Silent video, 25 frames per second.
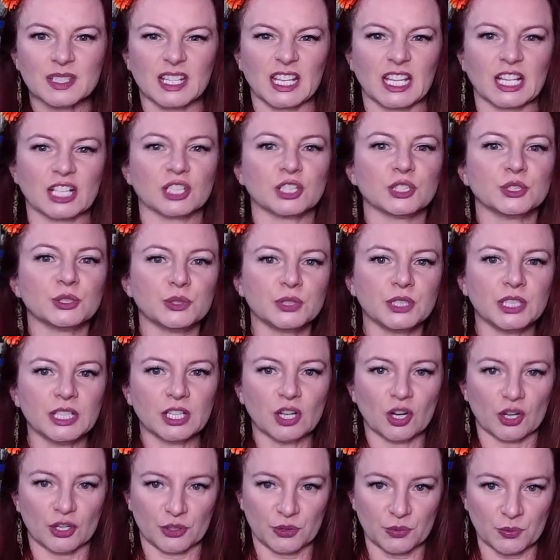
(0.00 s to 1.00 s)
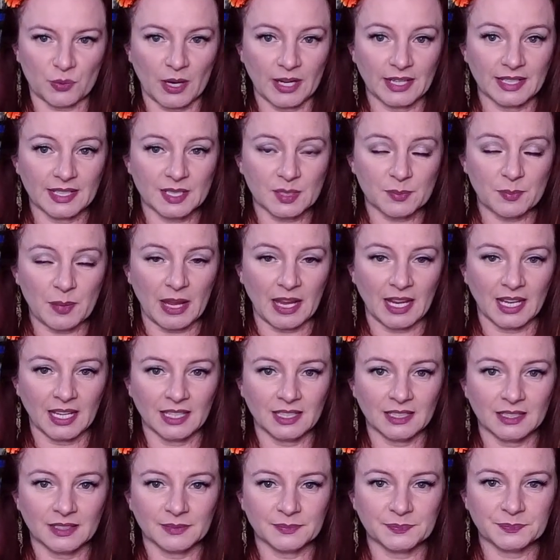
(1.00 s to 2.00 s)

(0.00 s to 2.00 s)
including arthritis pain.